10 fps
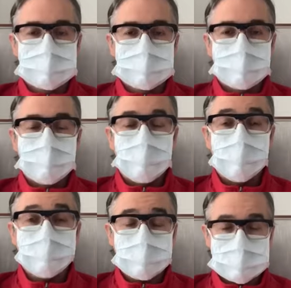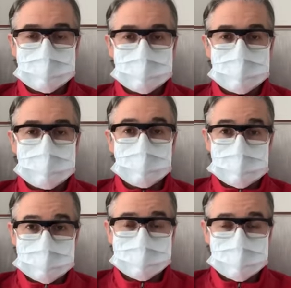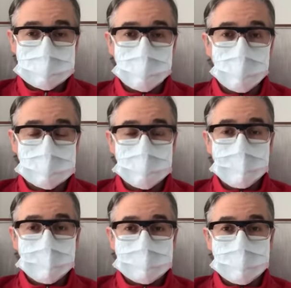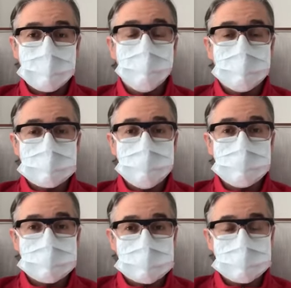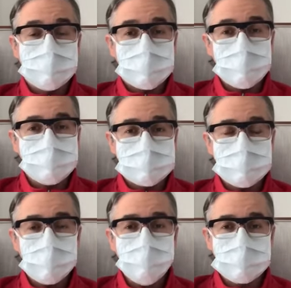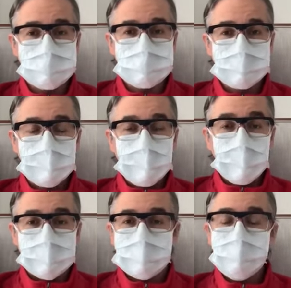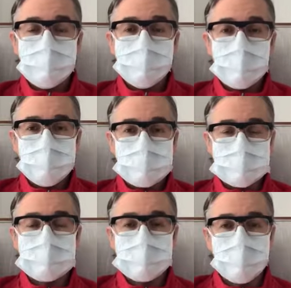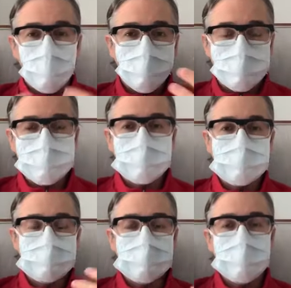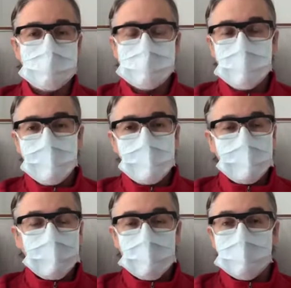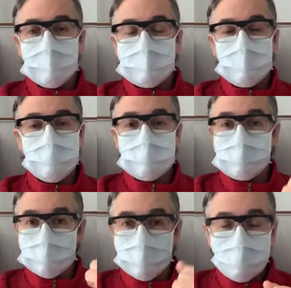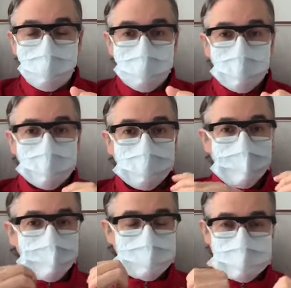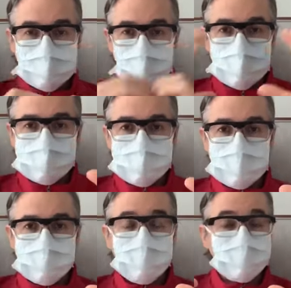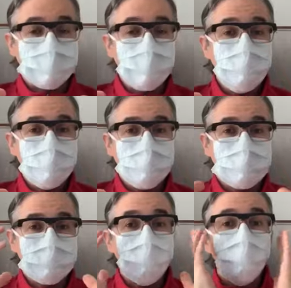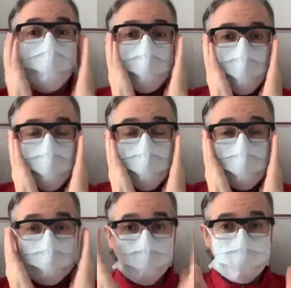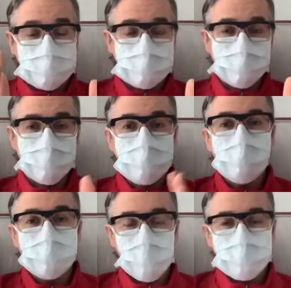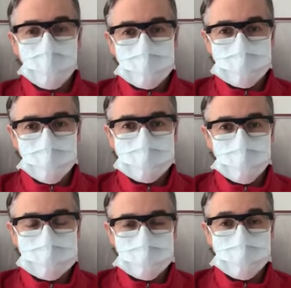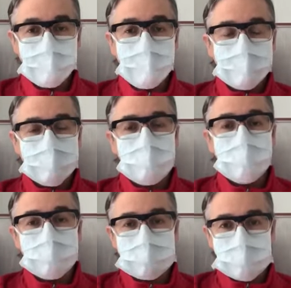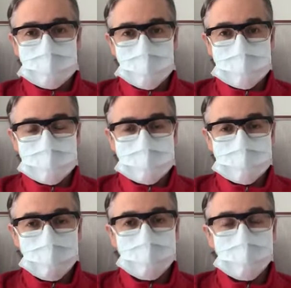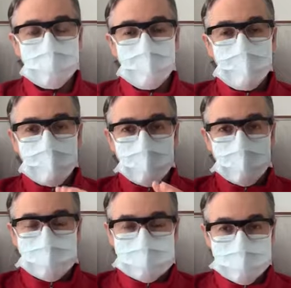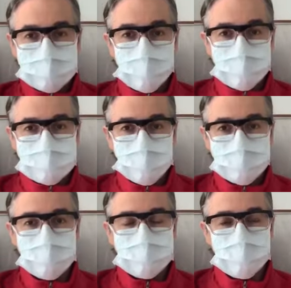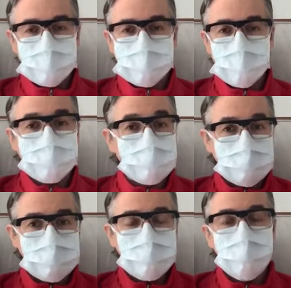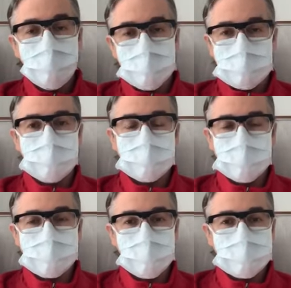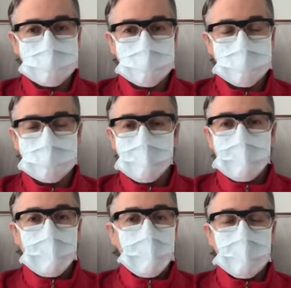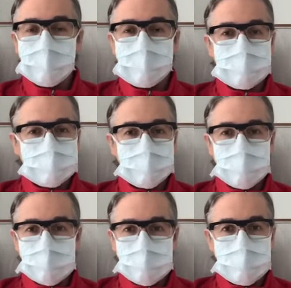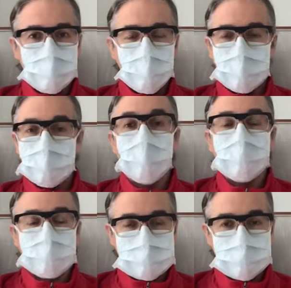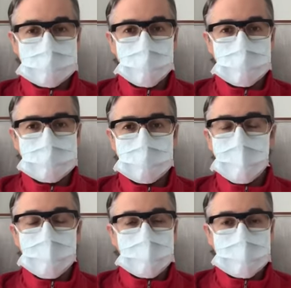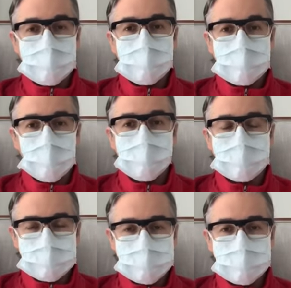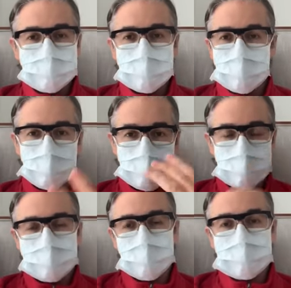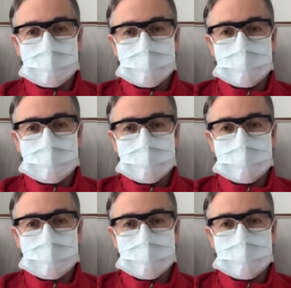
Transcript: Healthcare workers that are on the front line dealing with potential positive, positive patients are facing patients that may be coughing, may be spewing. Uh, when patients are being intubated, there's a lot of aerosols coming out. These people need to have airtight masks. That's where the N ninety-five comes in. That is why it's important that people in the front lines have the N ninety-five, so you don't need an N ninety-five unless you are at the front lines with people coughing and sneezing in your face.